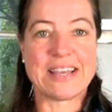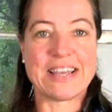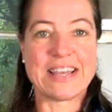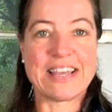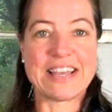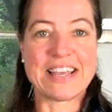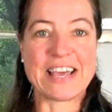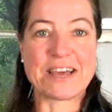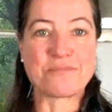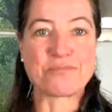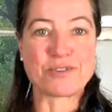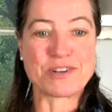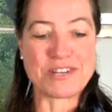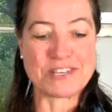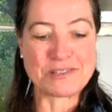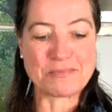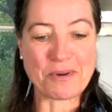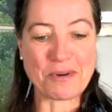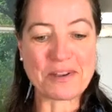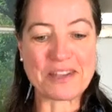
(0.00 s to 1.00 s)
It got pretty
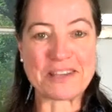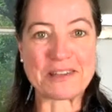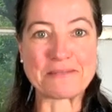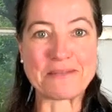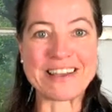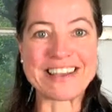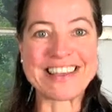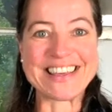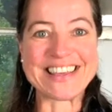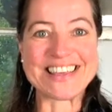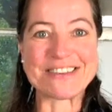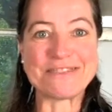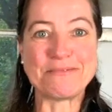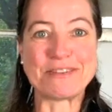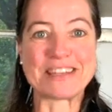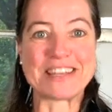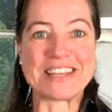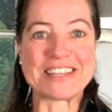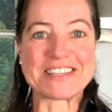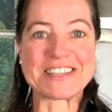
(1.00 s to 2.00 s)
smoky in my kitchen,
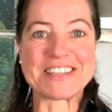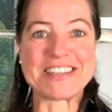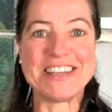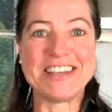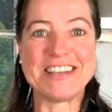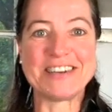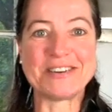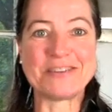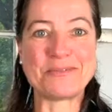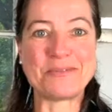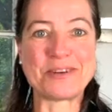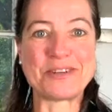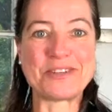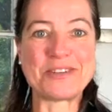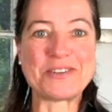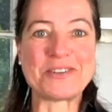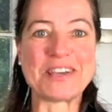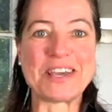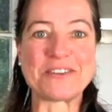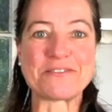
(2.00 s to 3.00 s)
but that's what
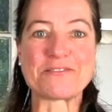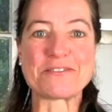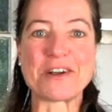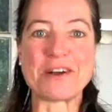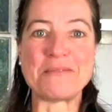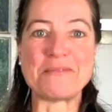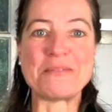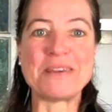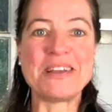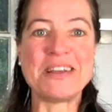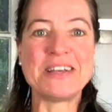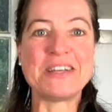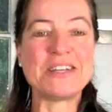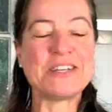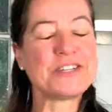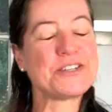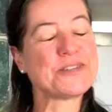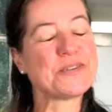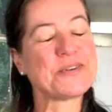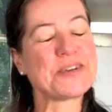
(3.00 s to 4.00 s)
you get from
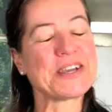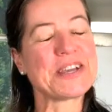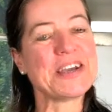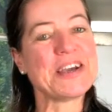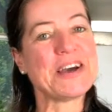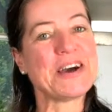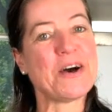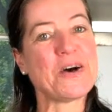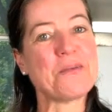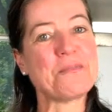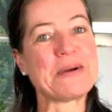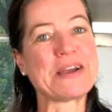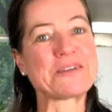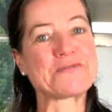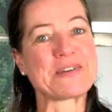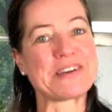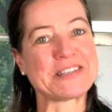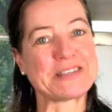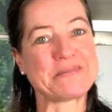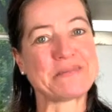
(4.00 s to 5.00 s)
doing homemade
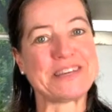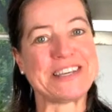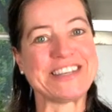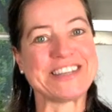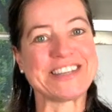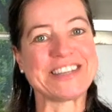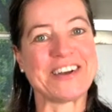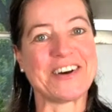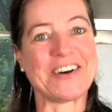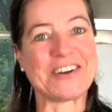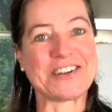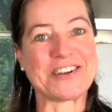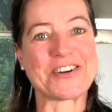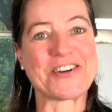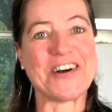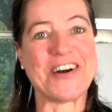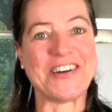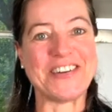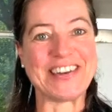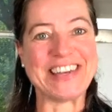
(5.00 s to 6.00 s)
recipes on your
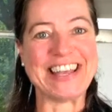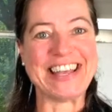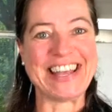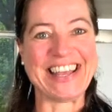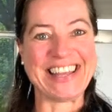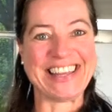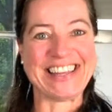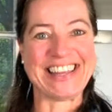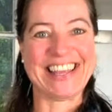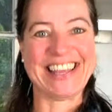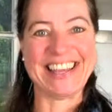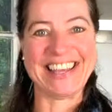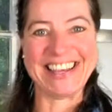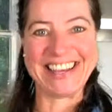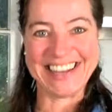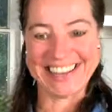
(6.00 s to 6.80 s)
own.